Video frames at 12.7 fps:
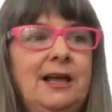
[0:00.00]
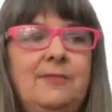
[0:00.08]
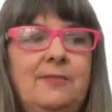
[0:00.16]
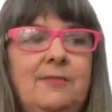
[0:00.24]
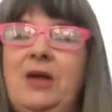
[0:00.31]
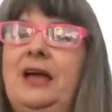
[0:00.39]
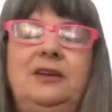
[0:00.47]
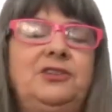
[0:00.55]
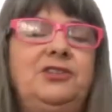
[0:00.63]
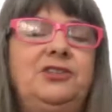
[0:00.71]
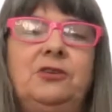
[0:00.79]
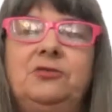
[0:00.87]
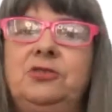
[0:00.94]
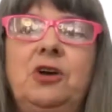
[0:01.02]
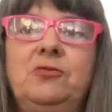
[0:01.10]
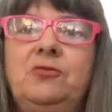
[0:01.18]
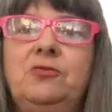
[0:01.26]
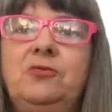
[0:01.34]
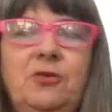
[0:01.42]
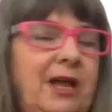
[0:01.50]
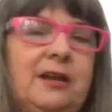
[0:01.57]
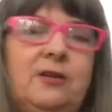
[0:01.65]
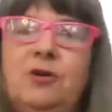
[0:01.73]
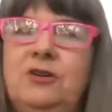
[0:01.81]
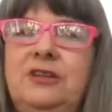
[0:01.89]
man don't don't go
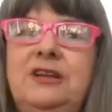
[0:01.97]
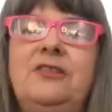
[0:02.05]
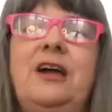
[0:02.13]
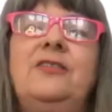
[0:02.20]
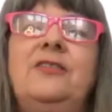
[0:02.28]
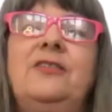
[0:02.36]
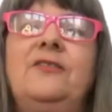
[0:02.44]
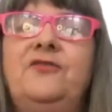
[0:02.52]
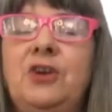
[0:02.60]
anywhere near that the